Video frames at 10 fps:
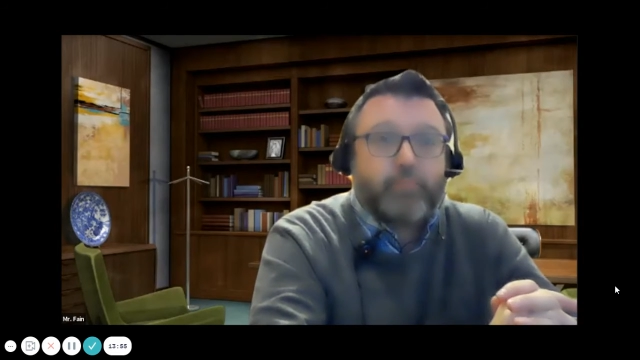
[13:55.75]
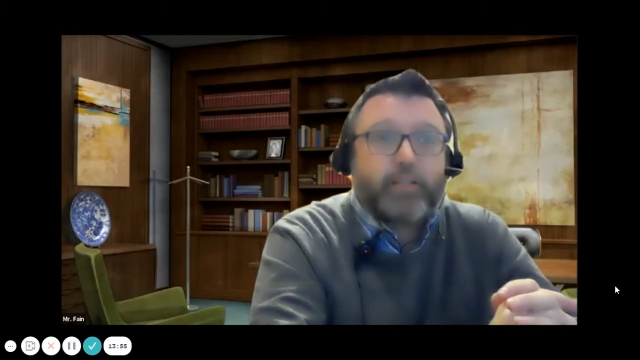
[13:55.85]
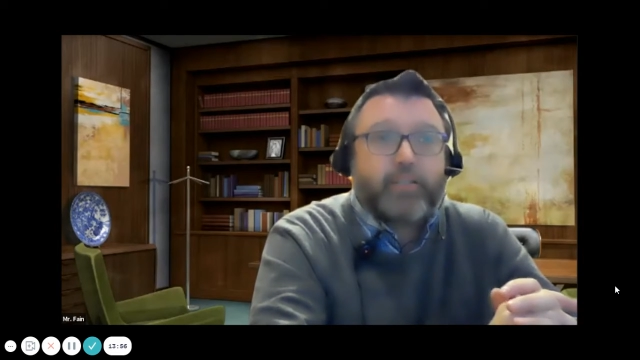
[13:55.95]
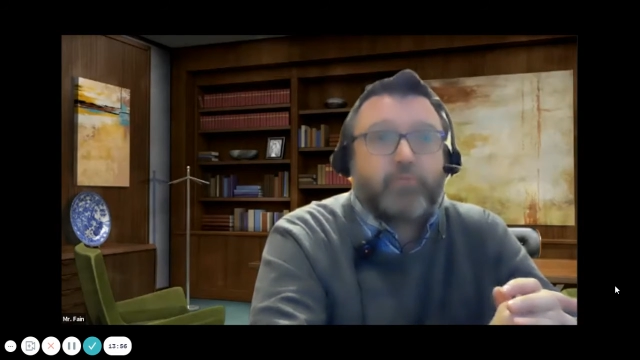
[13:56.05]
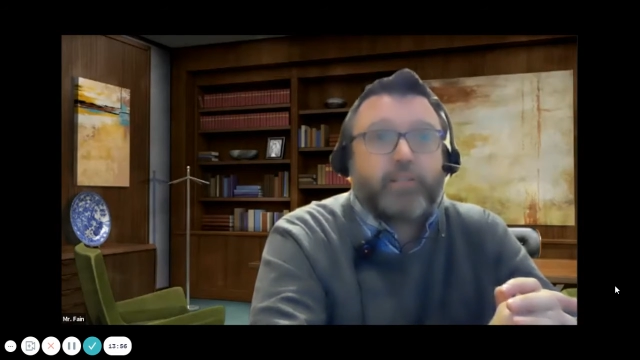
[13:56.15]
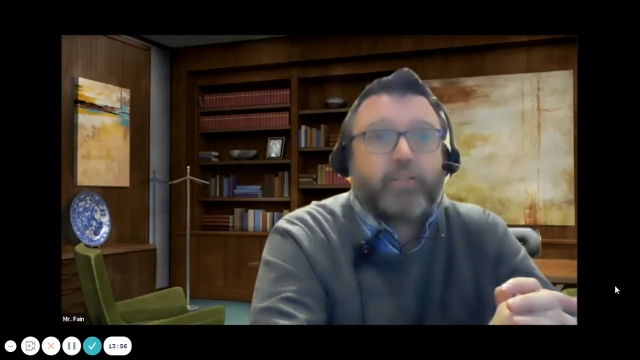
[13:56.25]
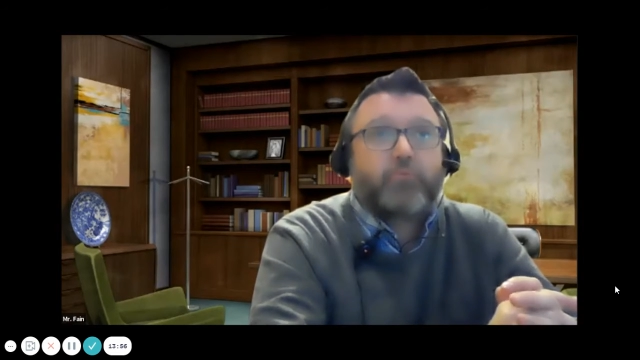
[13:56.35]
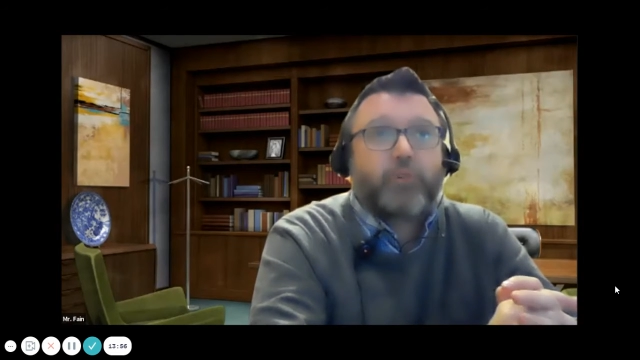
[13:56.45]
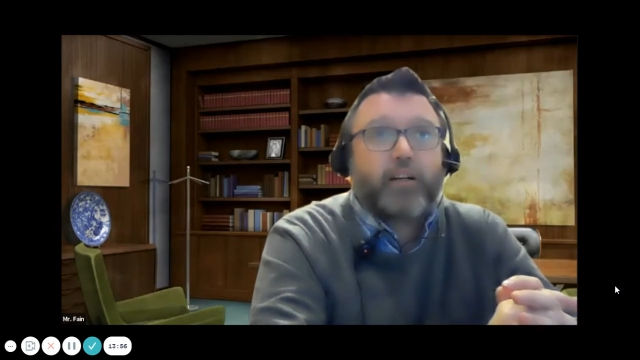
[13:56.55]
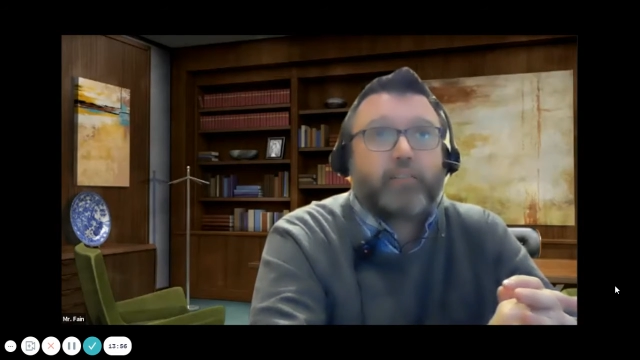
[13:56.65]
Because we
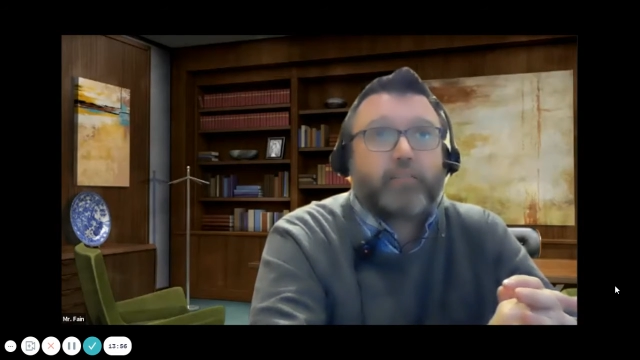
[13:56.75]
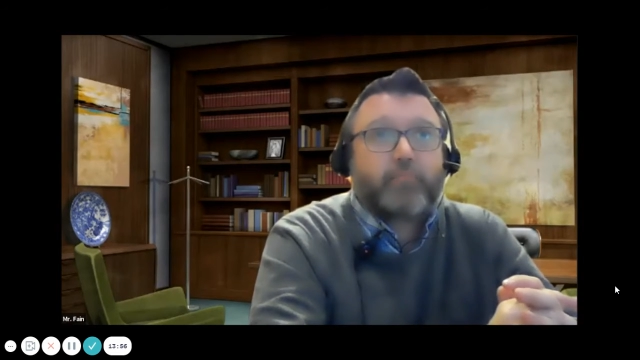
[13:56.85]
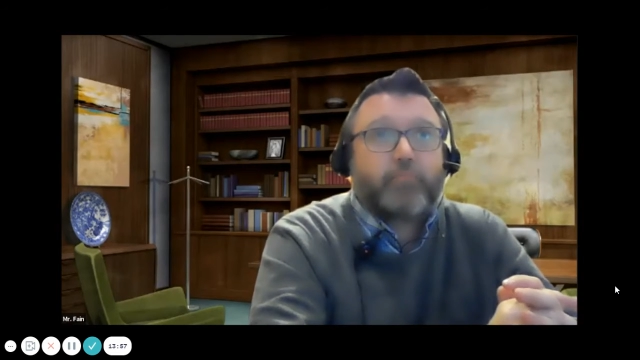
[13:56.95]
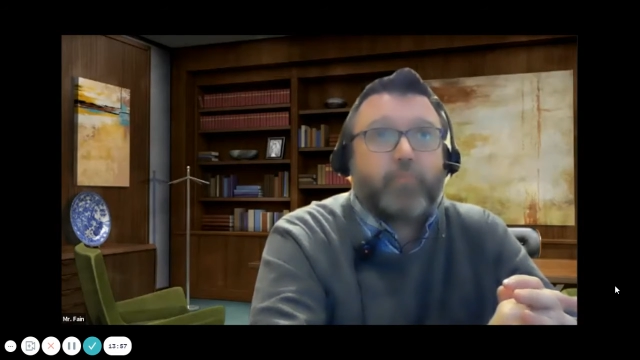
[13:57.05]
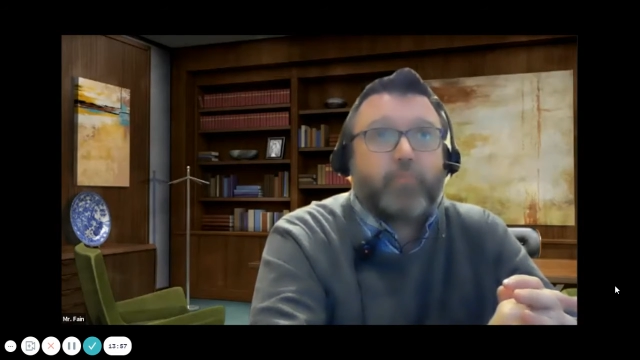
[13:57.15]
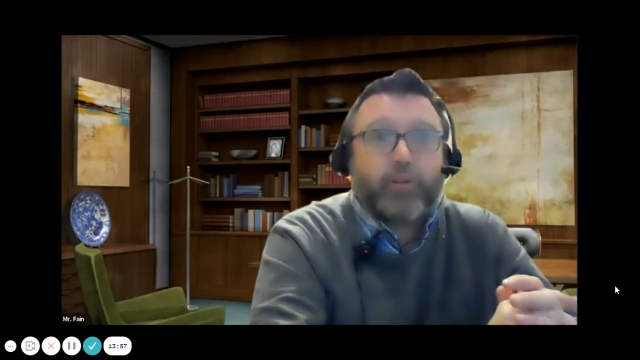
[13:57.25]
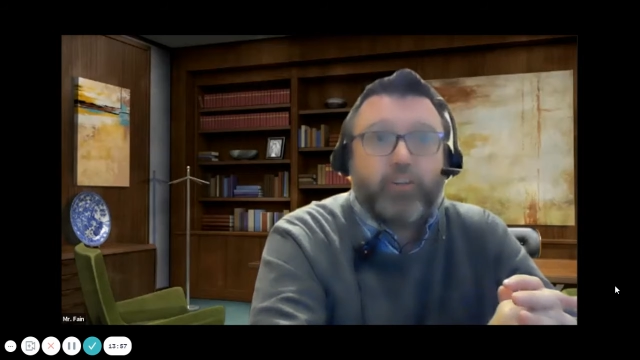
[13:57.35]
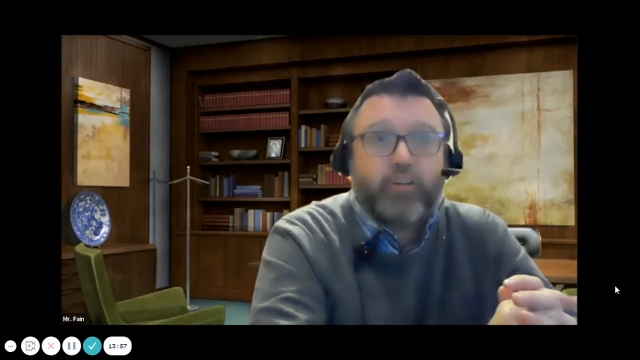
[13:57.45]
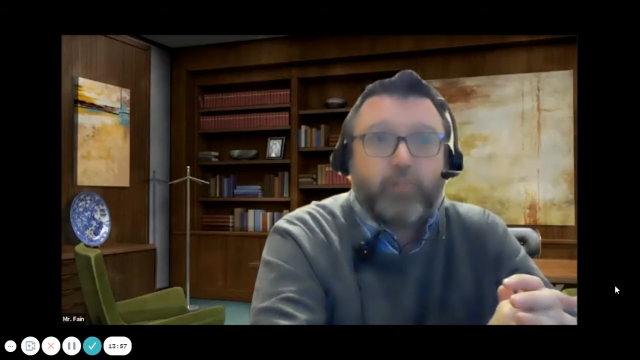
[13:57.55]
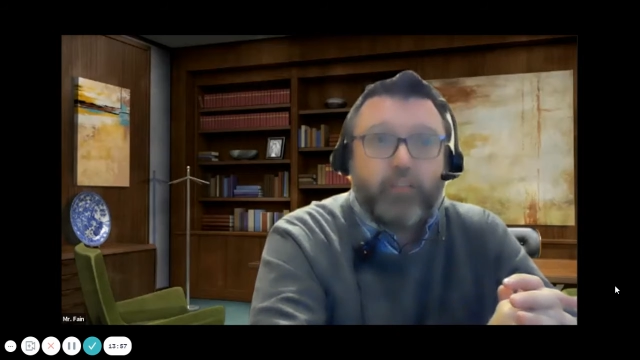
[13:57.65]
don't want people at
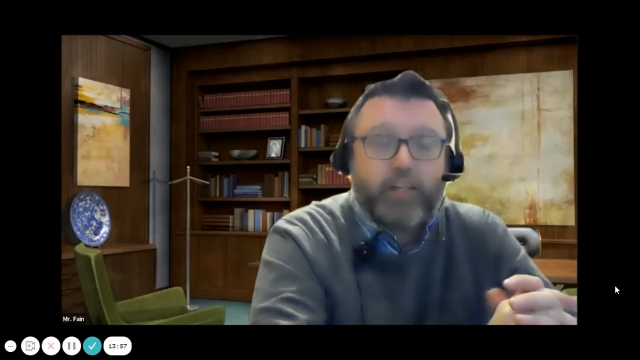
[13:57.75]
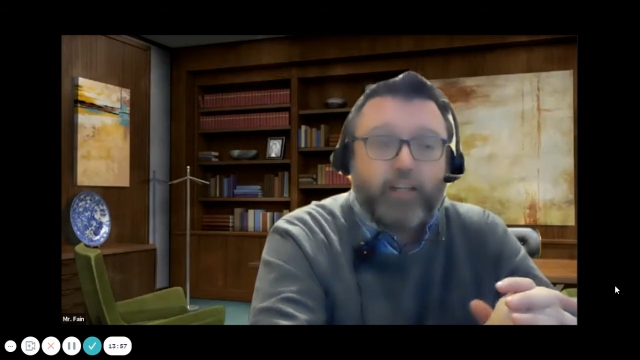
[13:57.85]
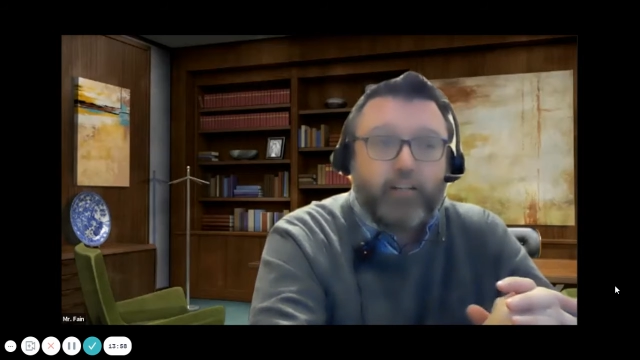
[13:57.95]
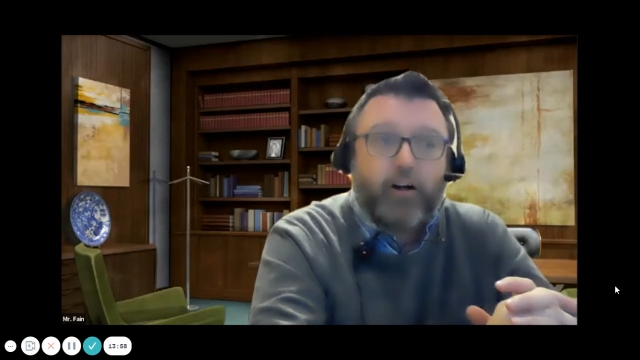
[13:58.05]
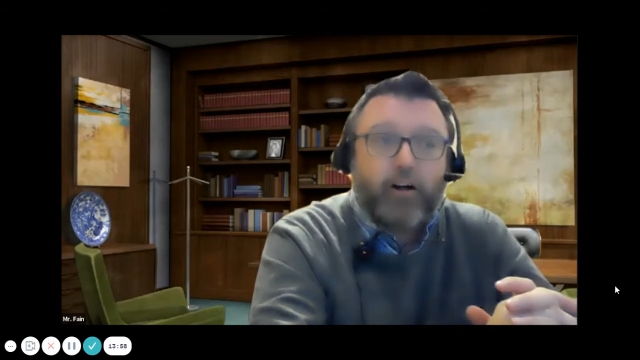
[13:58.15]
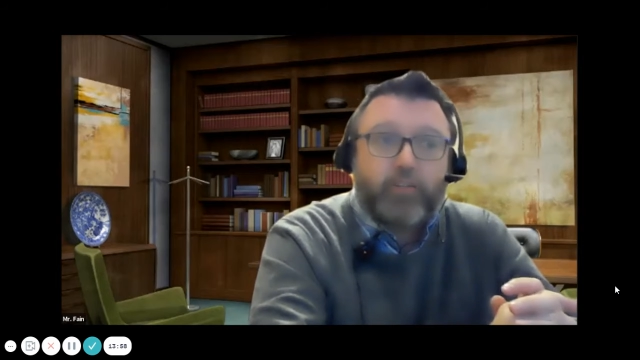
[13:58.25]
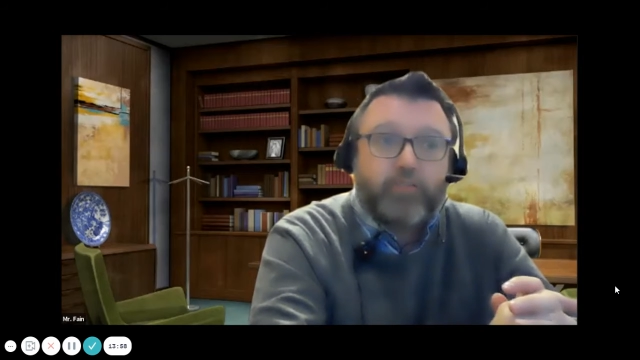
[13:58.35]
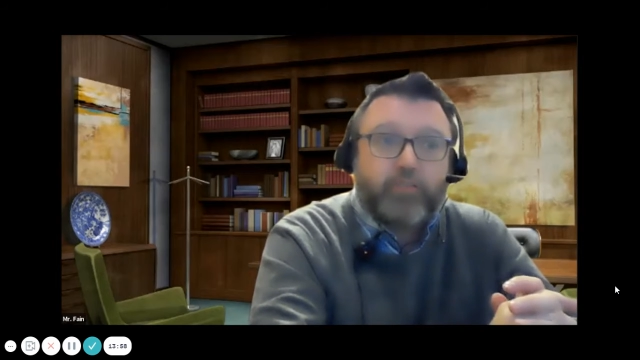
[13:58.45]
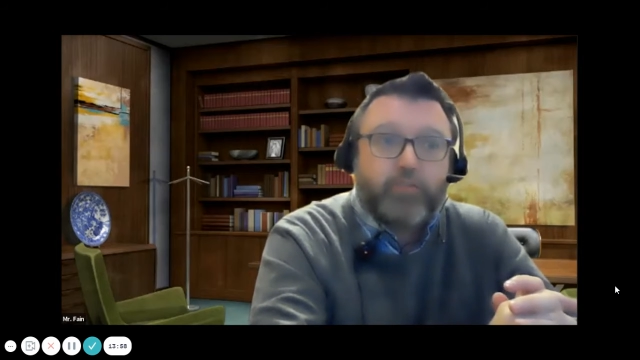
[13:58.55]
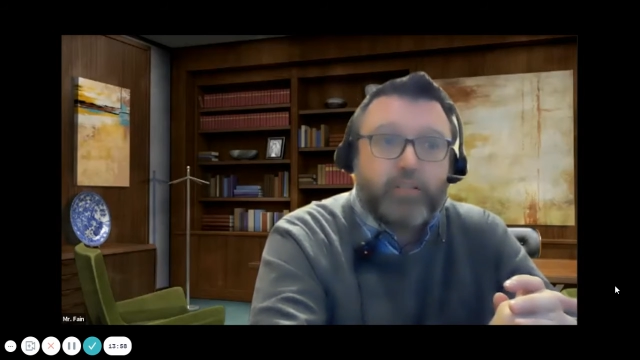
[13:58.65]
home to think all
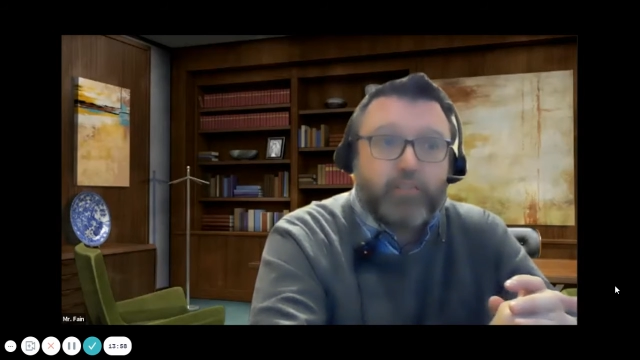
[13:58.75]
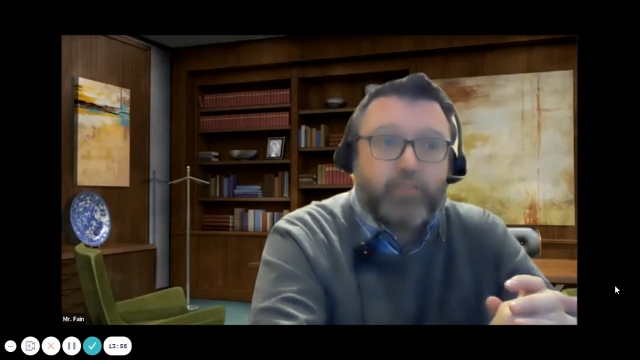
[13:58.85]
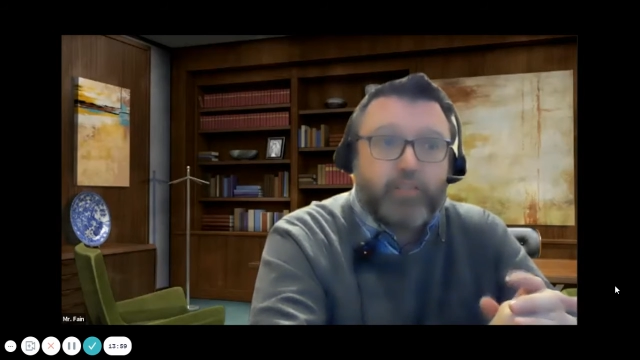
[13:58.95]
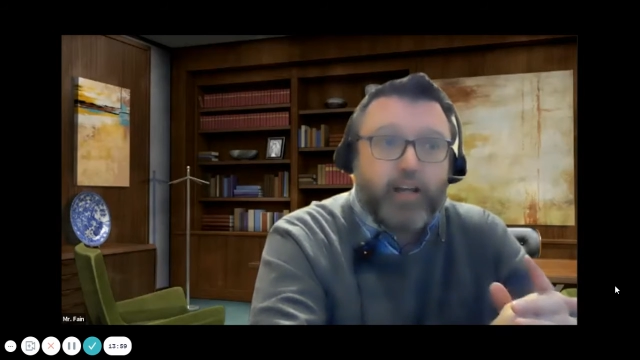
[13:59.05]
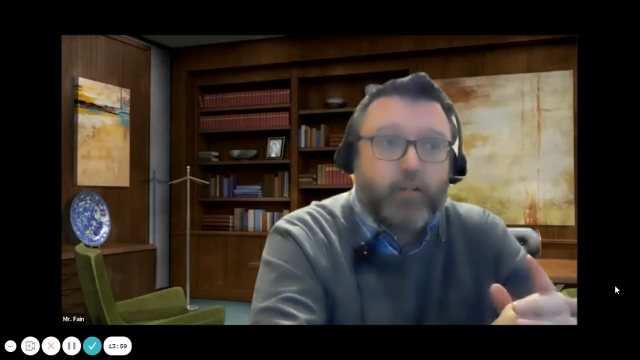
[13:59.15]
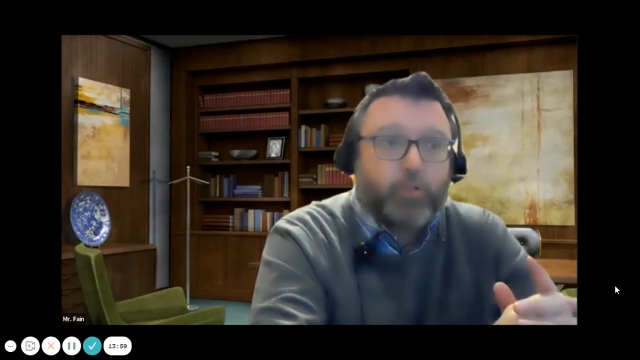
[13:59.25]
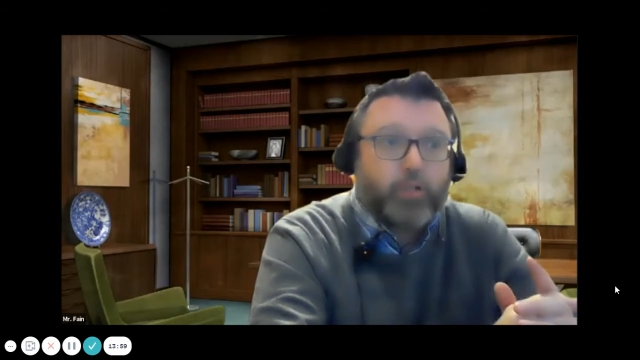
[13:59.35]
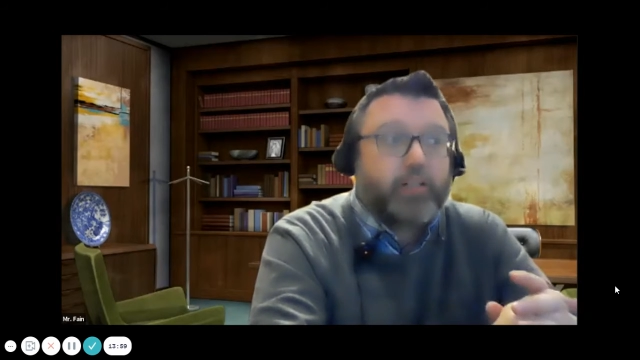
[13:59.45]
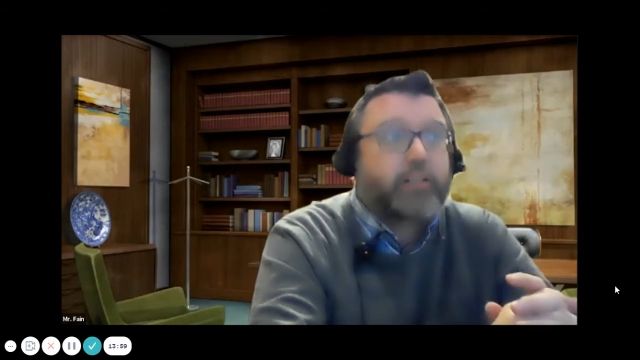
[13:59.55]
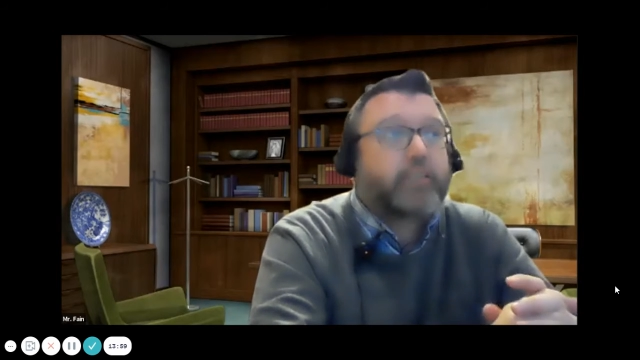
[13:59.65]
you do is live inside a
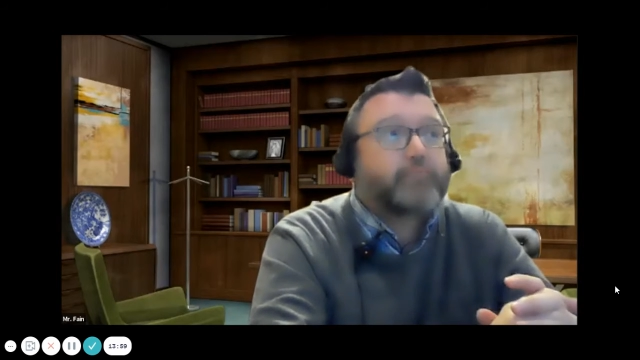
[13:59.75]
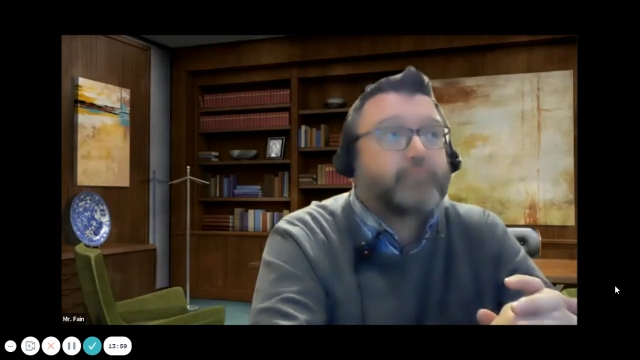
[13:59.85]
book.